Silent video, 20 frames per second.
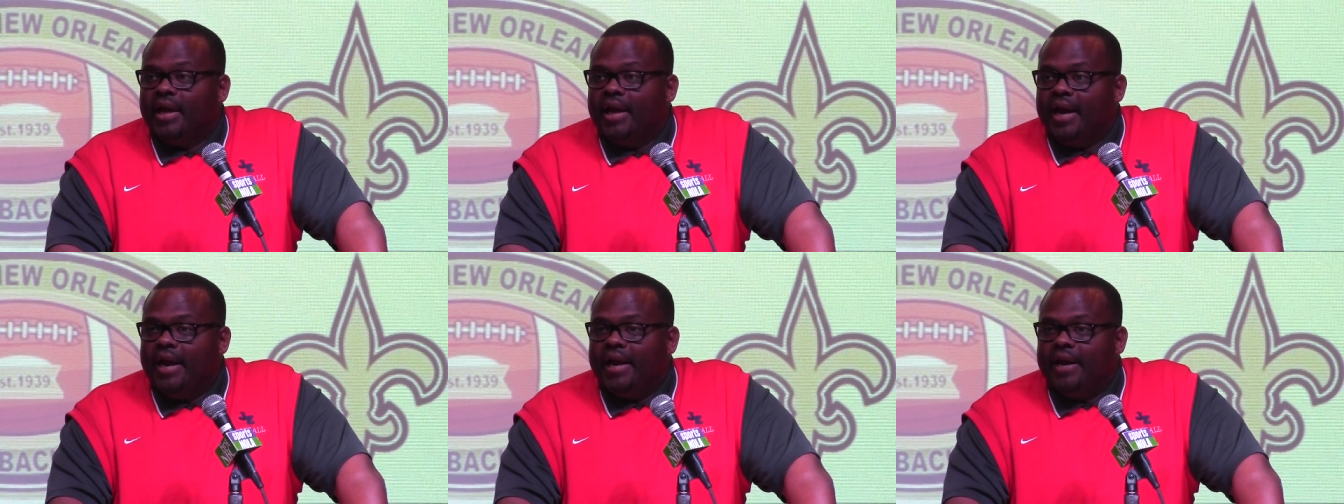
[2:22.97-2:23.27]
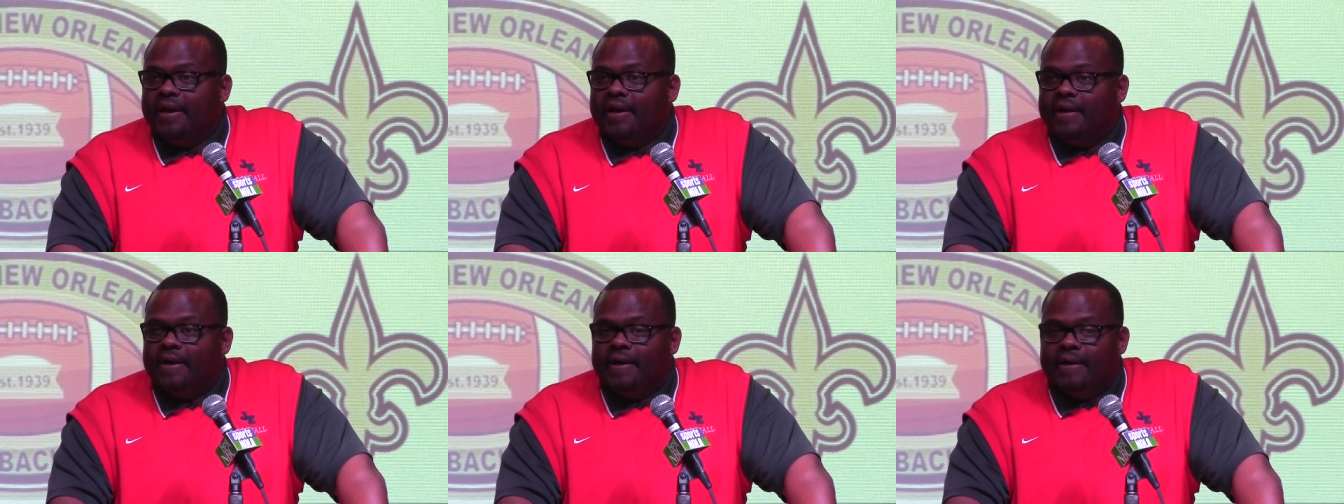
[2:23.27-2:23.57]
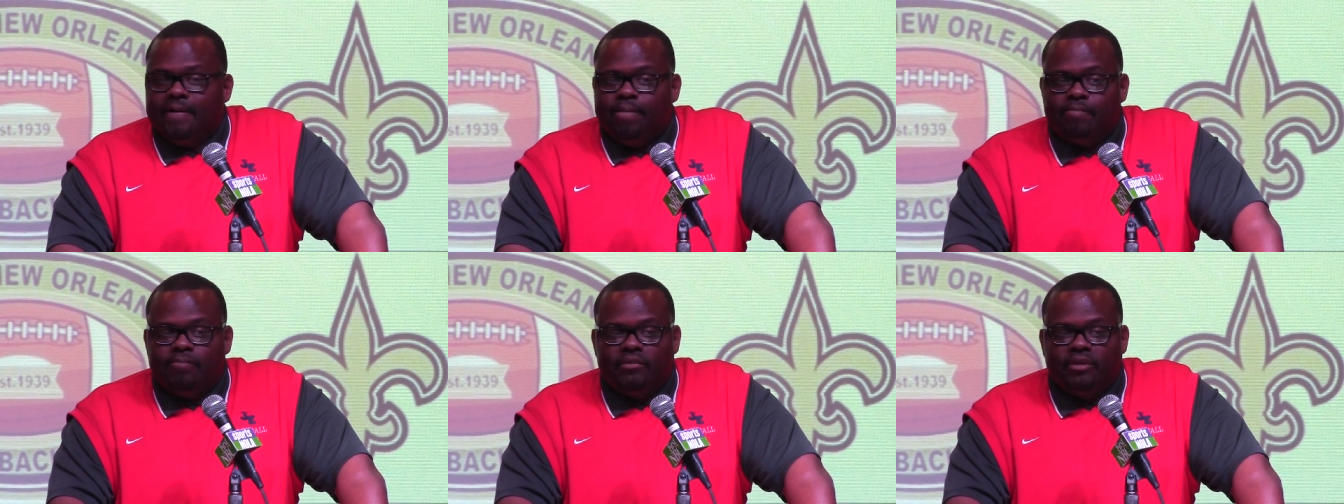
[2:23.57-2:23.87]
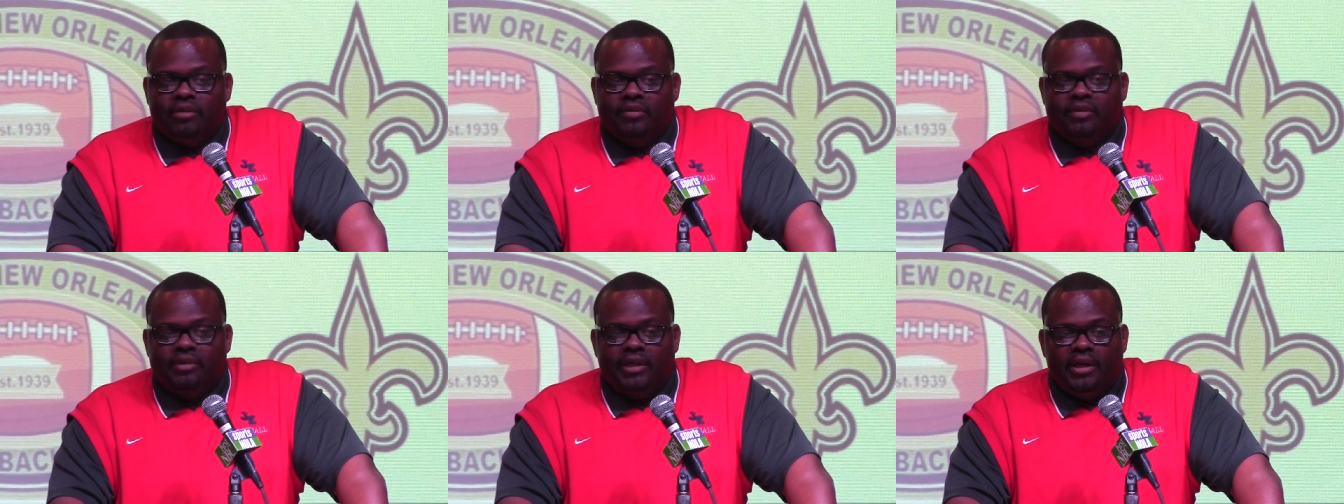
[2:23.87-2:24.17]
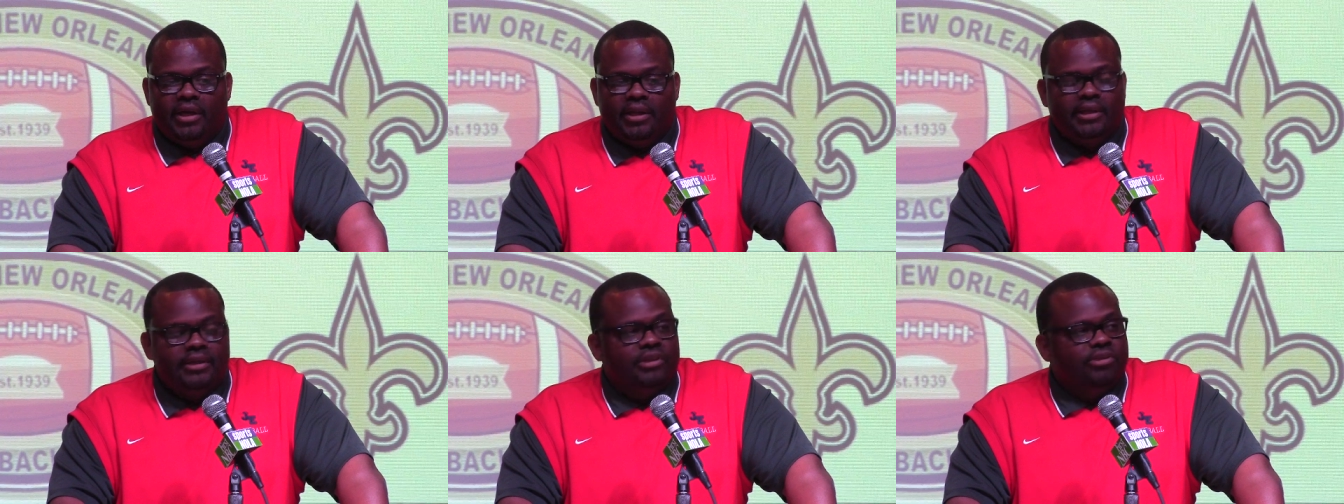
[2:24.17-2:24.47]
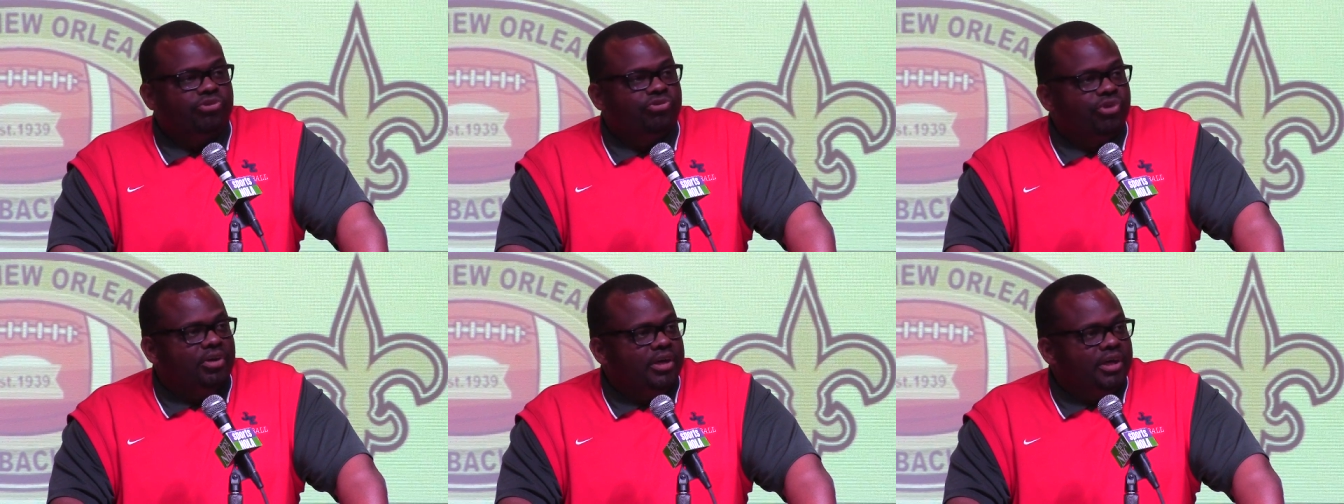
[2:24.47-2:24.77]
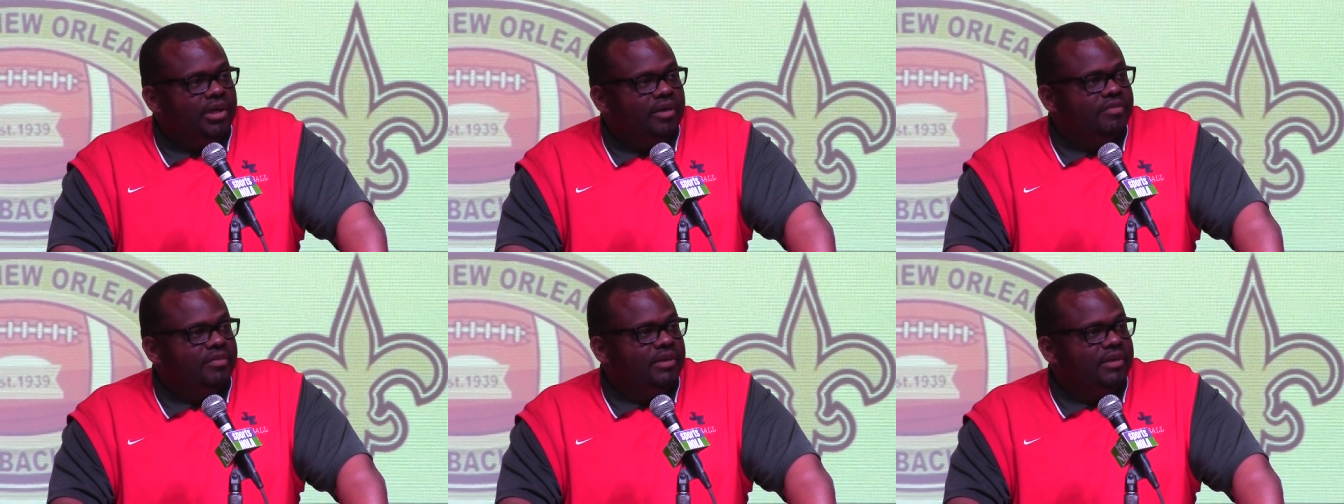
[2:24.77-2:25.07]
And um, the stealing the
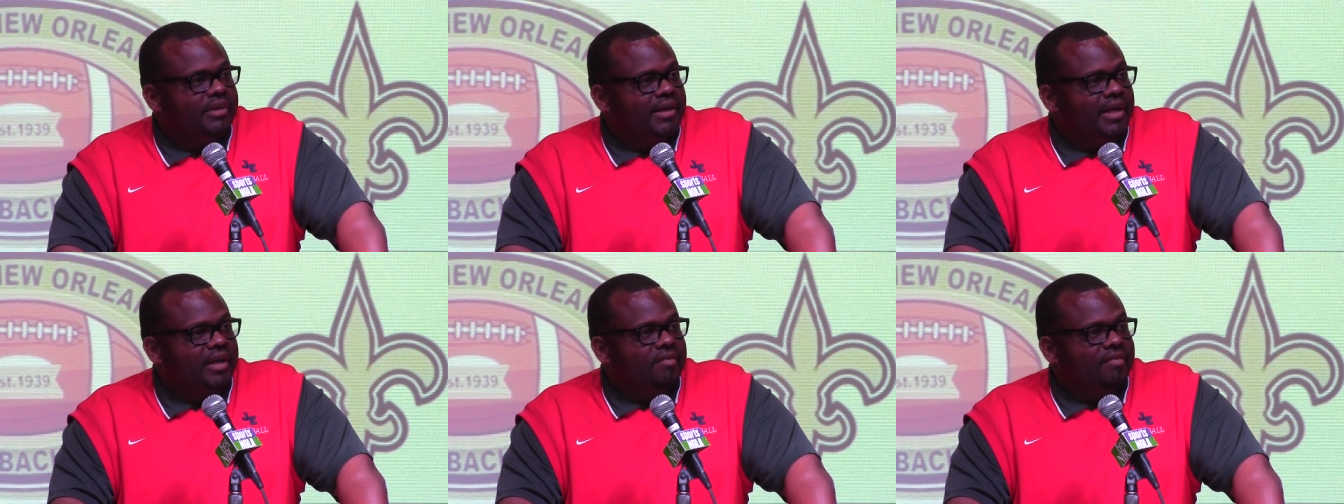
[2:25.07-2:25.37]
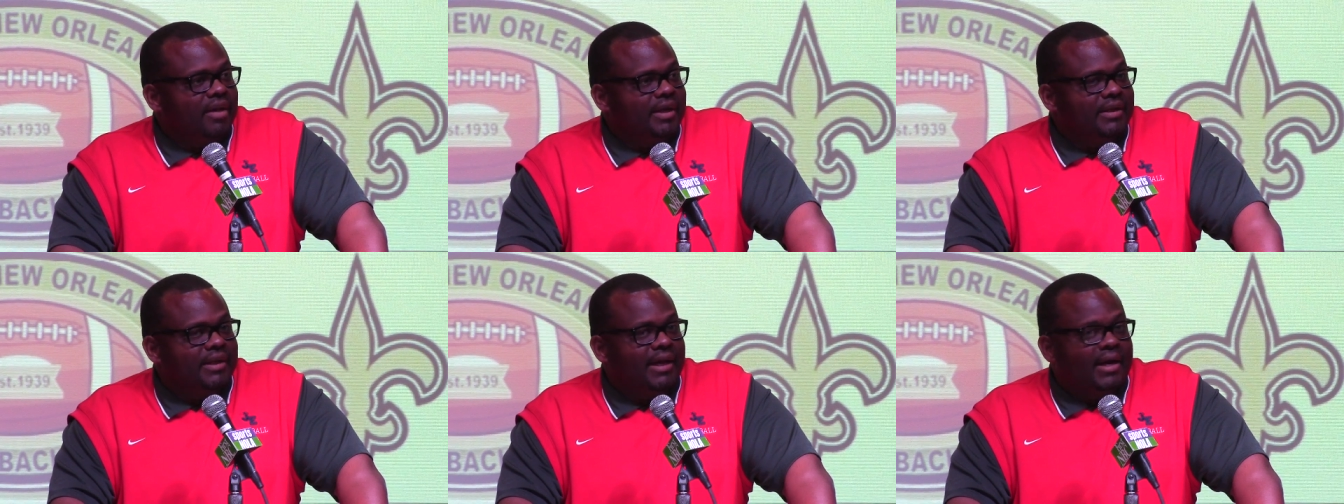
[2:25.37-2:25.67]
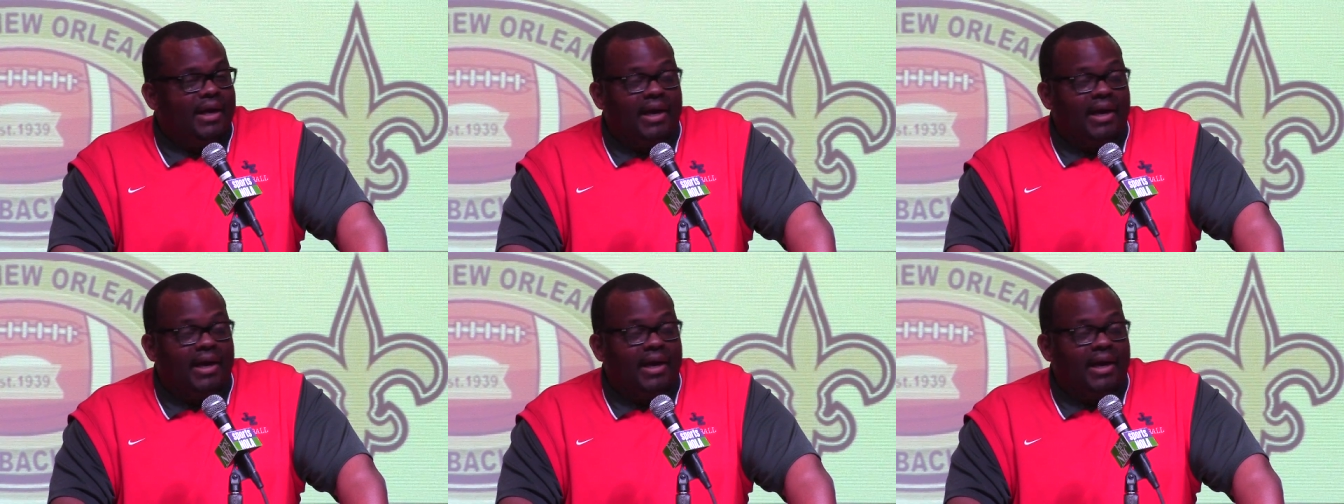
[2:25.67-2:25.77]
drugs and the things like that.